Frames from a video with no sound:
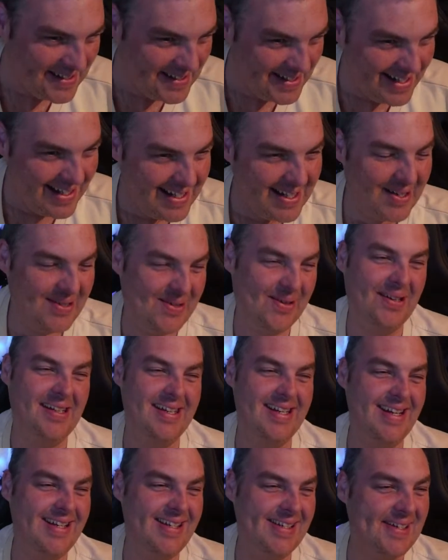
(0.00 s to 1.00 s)

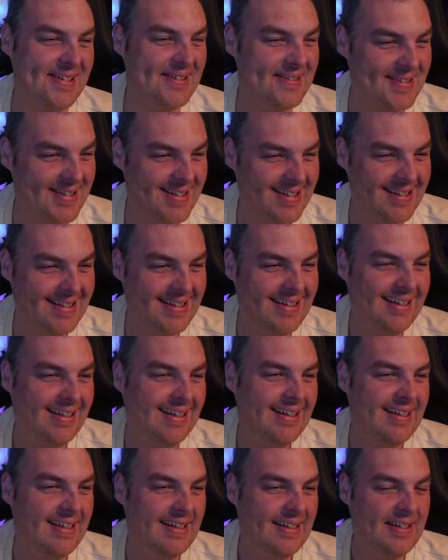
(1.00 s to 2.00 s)
Quality shows.
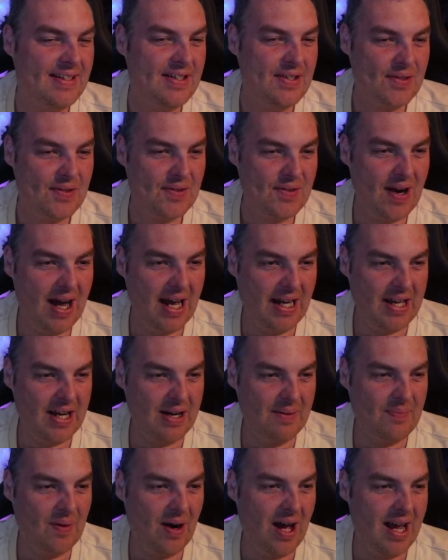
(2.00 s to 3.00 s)
Riley
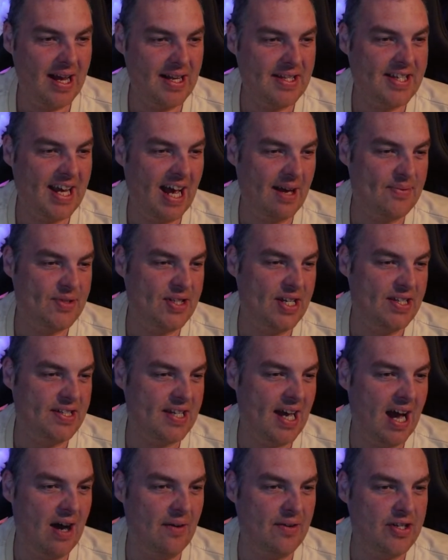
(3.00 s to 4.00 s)
O'Brien taps it
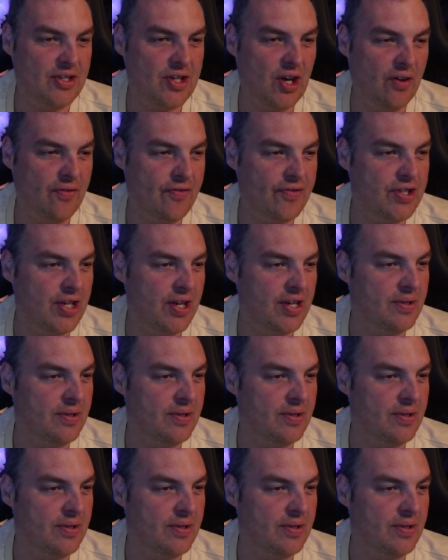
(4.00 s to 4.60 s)
down as often